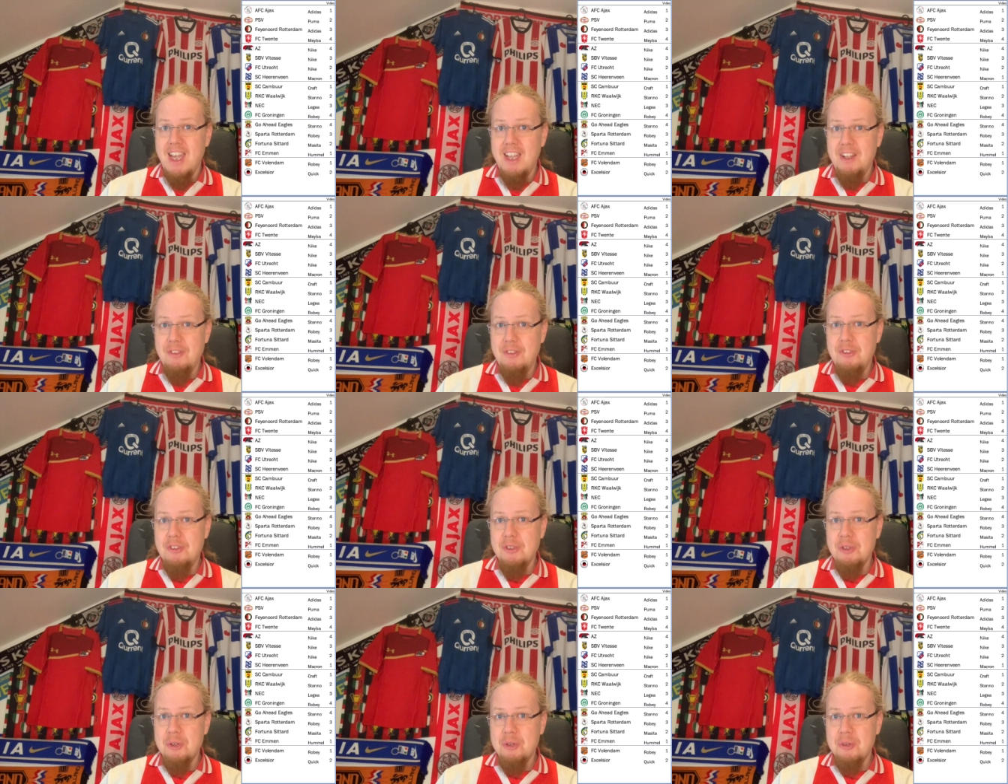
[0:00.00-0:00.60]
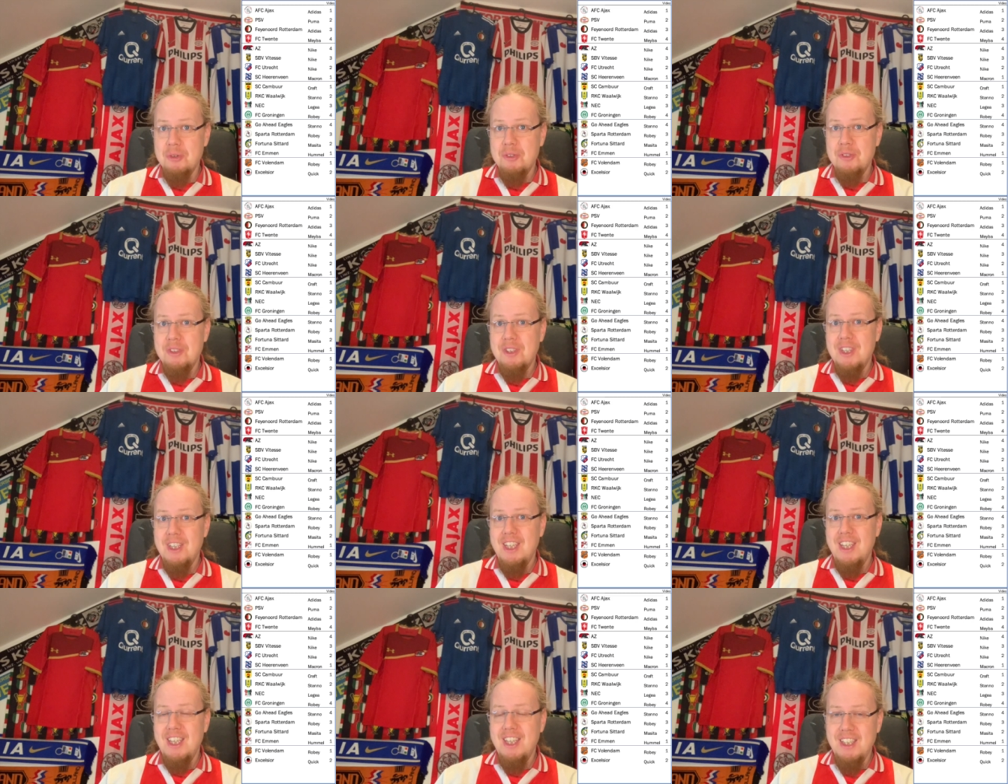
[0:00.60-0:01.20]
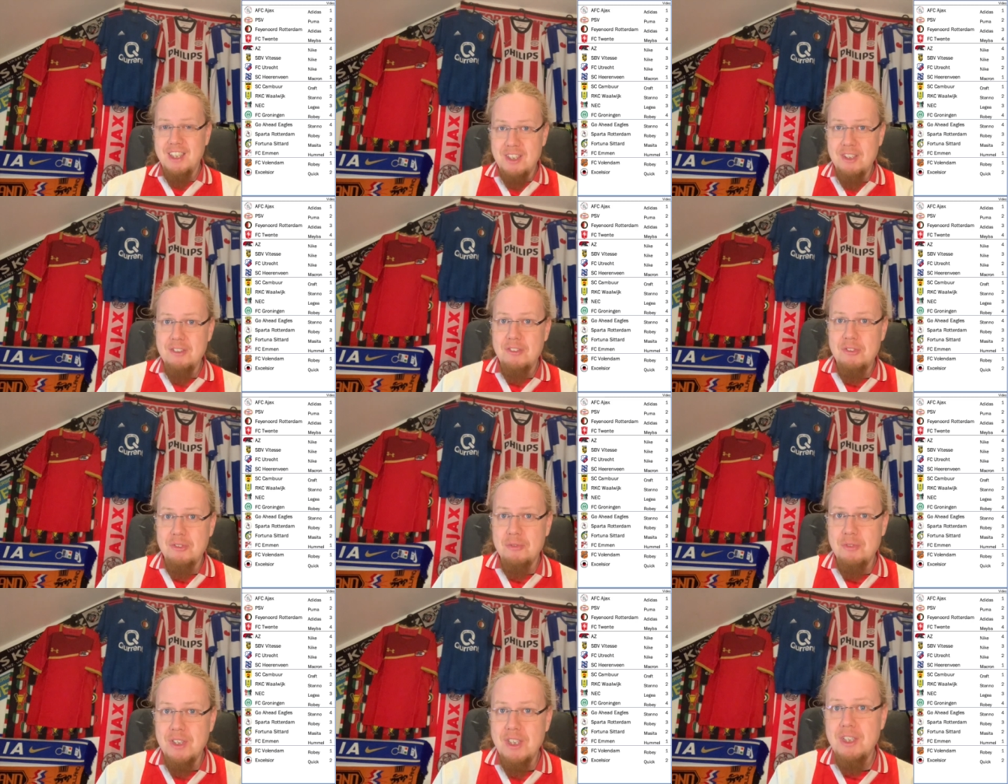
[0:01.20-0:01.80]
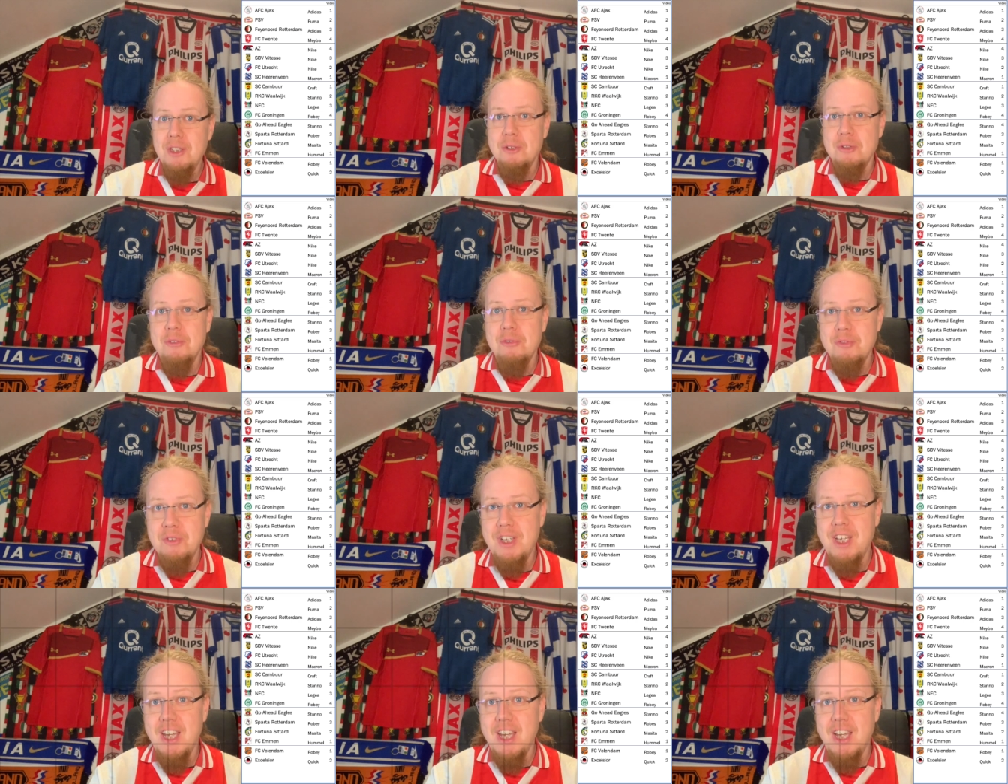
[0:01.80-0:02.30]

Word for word: And so, in this video we